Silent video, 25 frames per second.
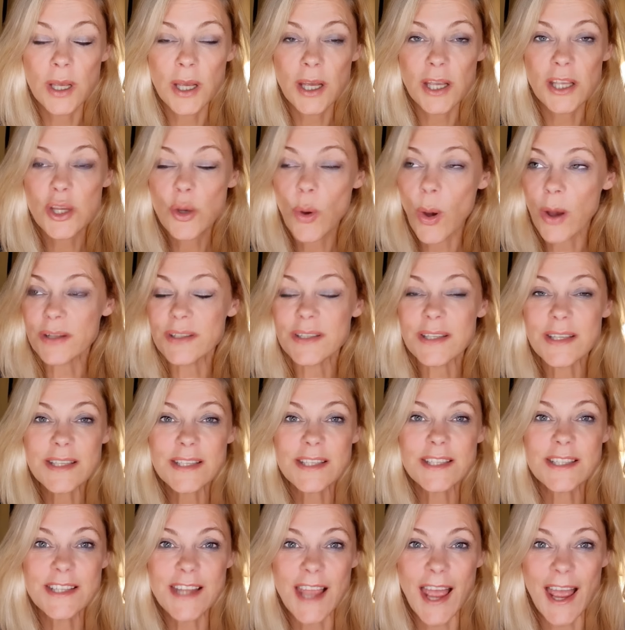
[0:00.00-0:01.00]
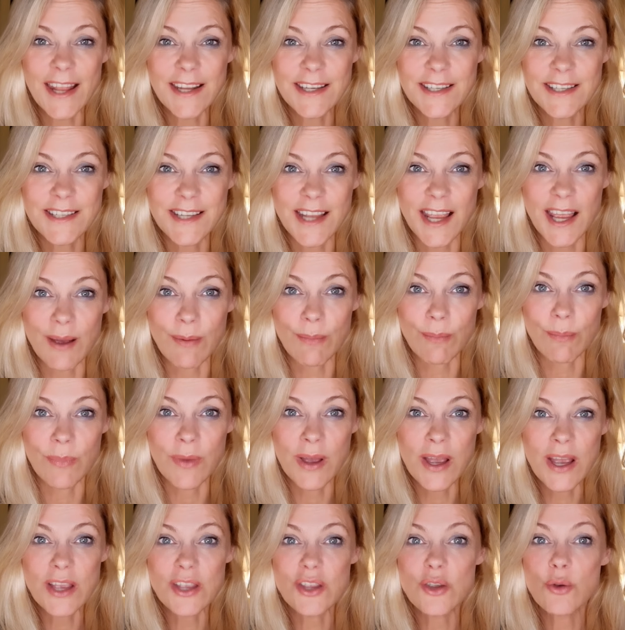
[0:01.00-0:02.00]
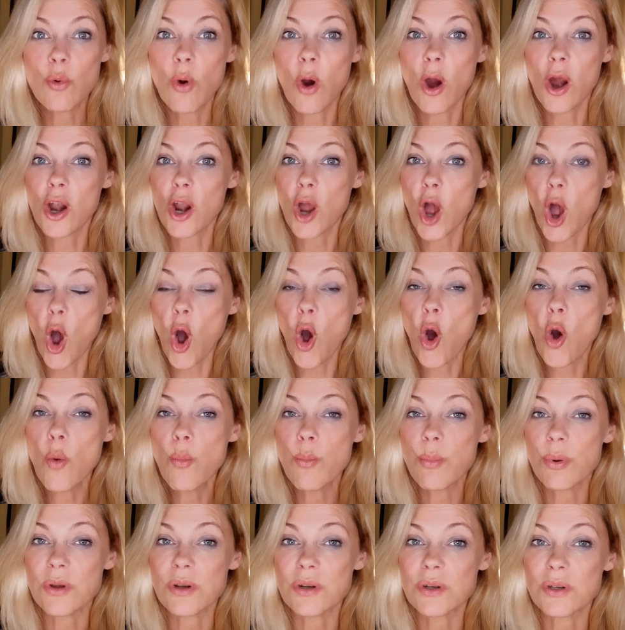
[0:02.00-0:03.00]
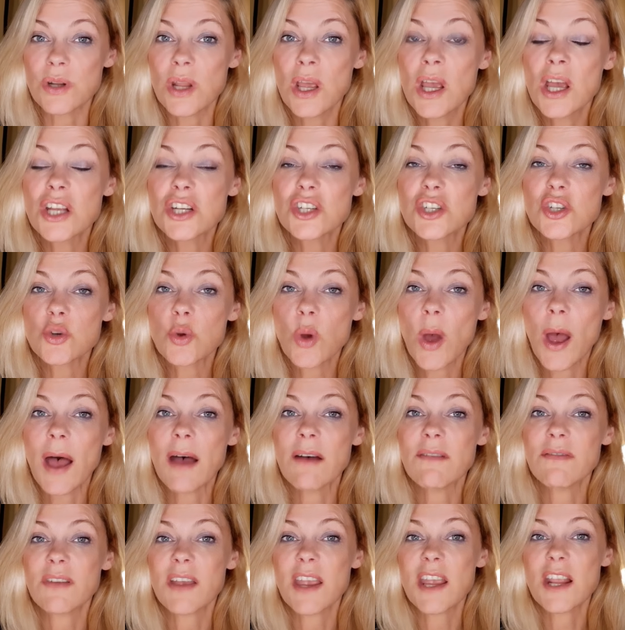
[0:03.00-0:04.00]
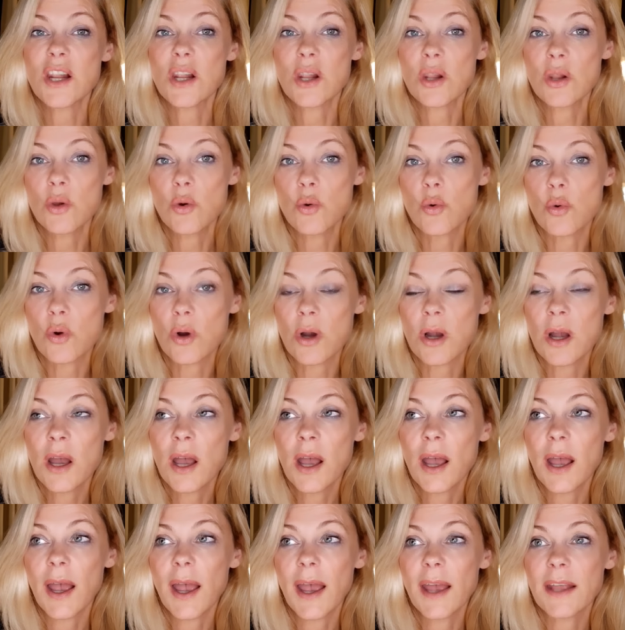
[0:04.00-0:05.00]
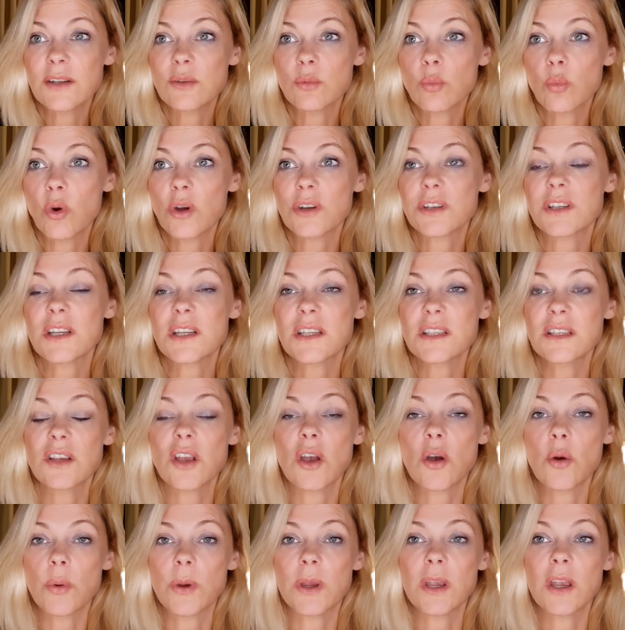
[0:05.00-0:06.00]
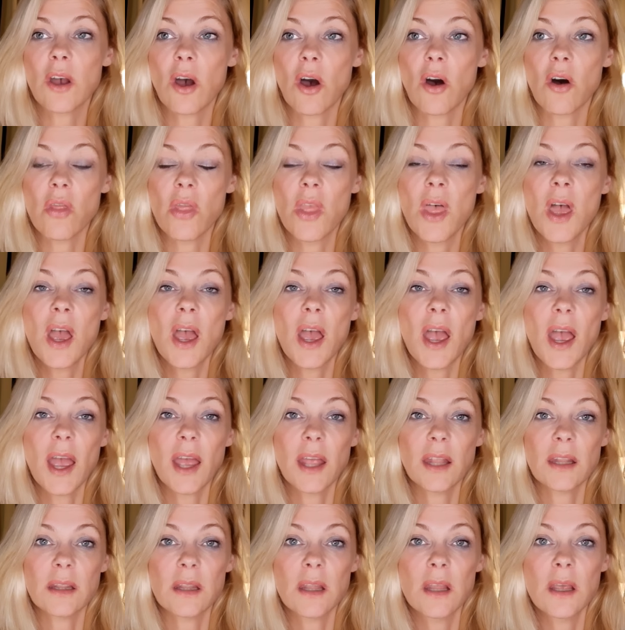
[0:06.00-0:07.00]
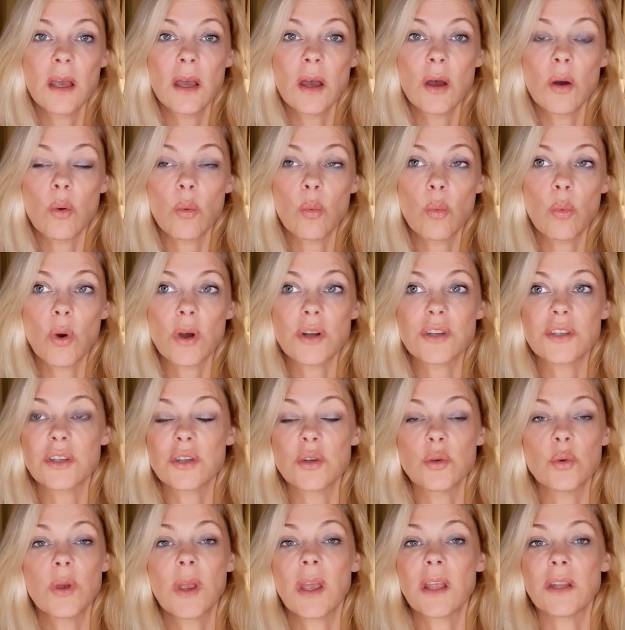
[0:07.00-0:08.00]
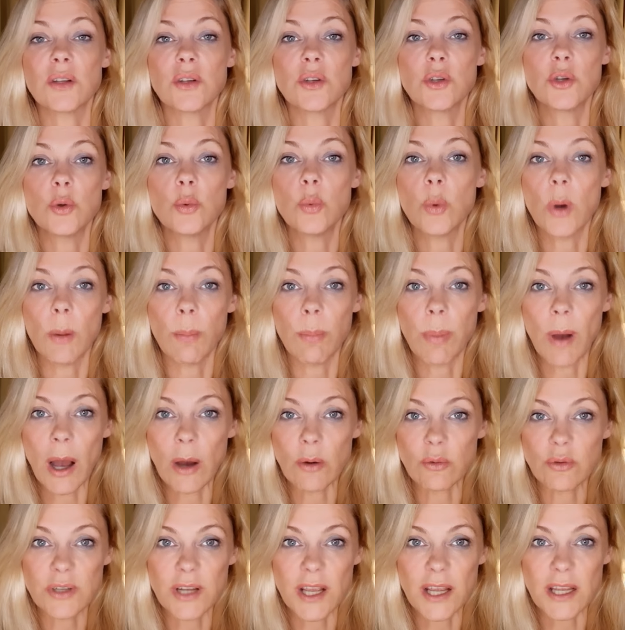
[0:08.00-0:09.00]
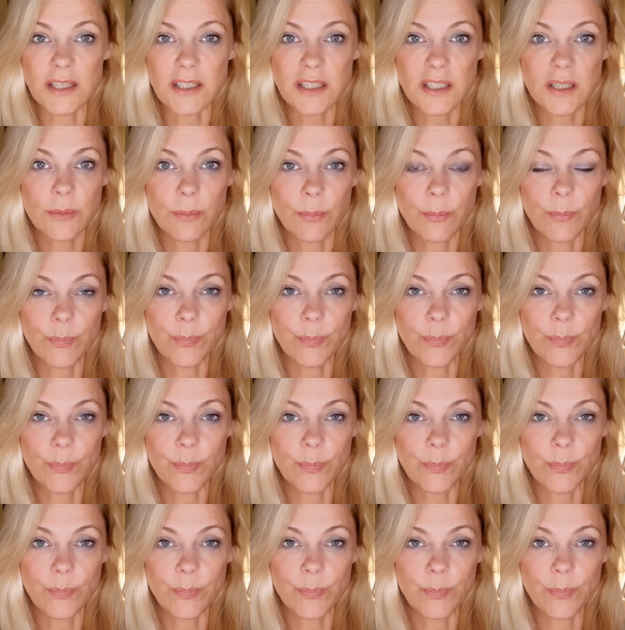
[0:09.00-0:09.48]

You understand them. You are open to have a look at what is going on and what you can do about that.